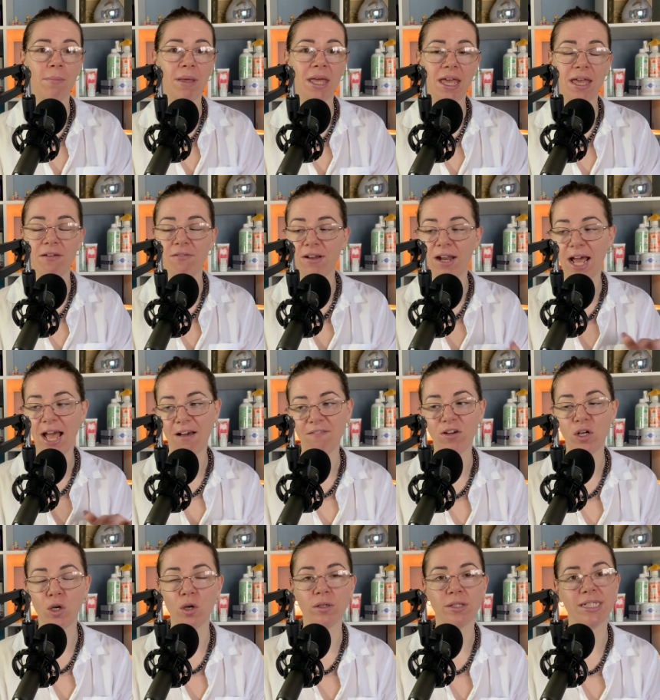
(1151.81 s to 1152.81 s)
here and I
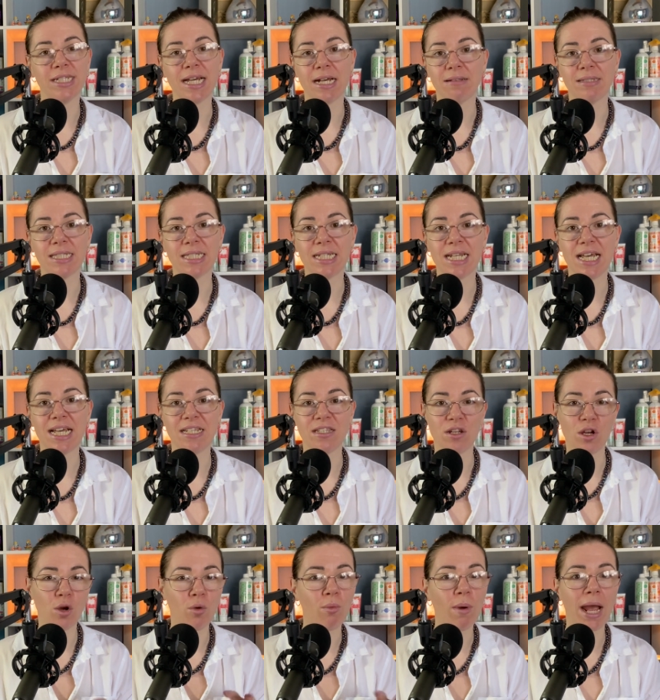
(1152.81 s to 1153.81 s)
haven't gone downstairs at
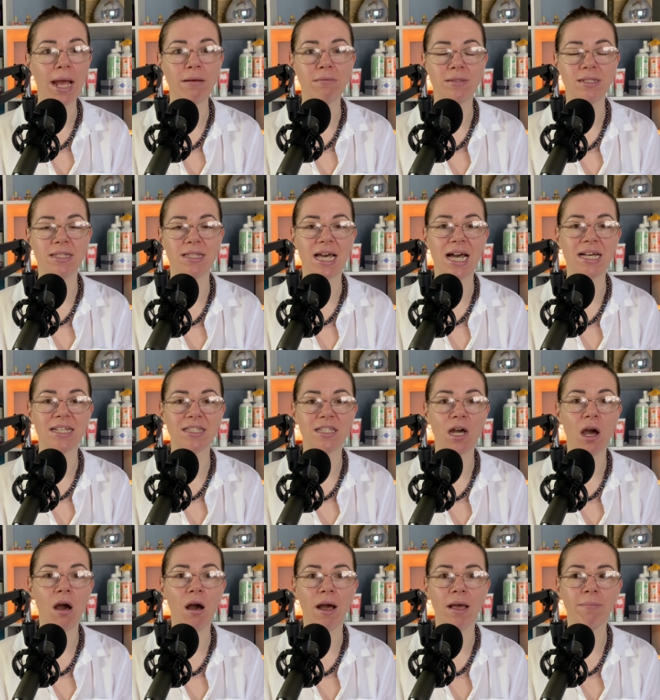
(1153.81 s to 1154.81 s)
around that
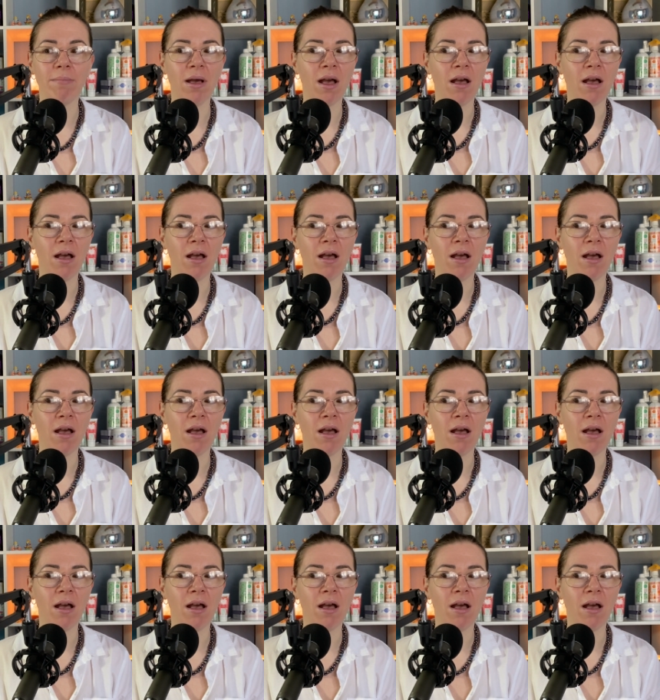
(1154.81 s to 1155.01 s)
time,